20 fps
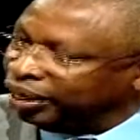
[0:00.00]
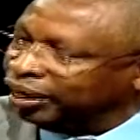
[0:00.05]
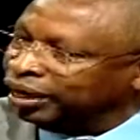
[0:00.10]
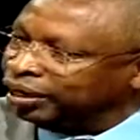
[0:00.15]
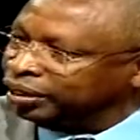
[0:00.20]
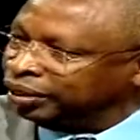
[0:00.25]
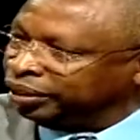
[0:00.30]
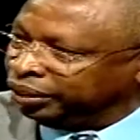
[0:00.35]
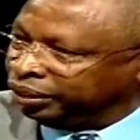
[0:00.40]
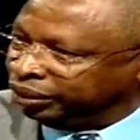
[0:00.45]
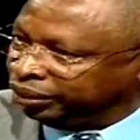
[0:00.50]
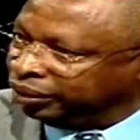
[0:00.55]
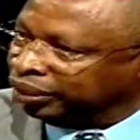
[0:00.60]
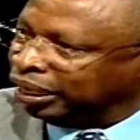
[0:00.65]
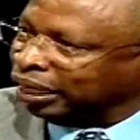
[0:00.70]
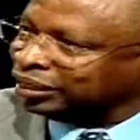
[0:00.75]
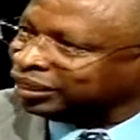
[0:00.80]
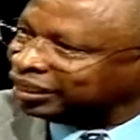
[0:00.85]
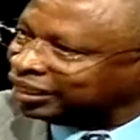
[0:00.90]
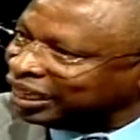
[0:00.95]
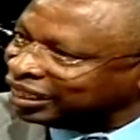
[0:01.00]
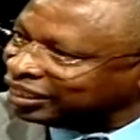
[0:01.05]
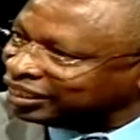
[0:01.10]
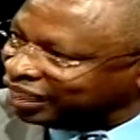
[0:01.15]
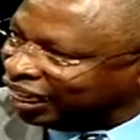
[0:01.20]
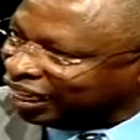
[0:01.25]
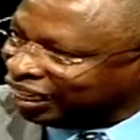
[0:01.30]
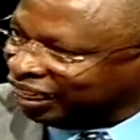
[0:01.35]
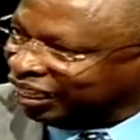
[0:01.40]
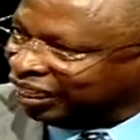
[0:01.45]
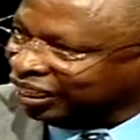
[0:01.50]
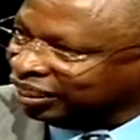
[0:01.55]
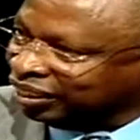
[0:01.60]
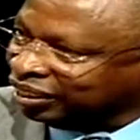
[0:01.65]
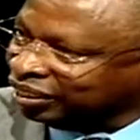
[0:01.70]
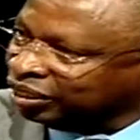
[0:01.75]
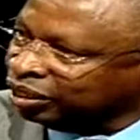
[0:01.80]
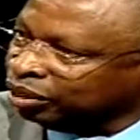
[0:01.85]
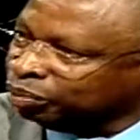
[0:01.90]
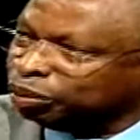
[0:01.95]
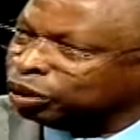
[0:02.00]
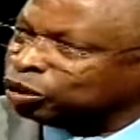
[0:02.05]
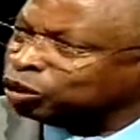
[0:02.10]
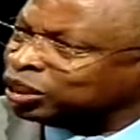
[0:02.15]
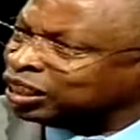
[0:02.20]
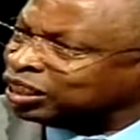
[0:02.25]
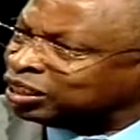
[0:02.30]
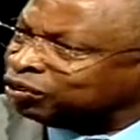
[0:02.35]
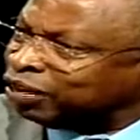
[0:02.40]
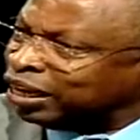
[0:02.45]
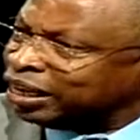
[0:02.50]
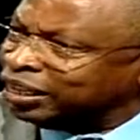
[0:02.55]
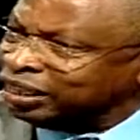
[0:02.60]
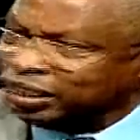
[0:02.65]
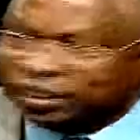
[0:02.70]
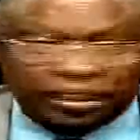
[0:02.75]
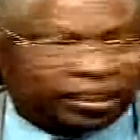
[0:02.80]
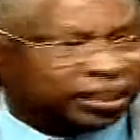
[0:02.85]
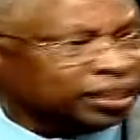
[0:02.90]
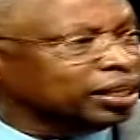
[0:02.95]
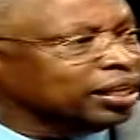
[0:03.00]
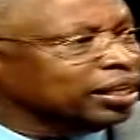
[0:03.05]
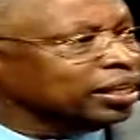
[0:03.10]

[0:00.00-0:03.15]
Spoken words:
assessed again, because it's very easy.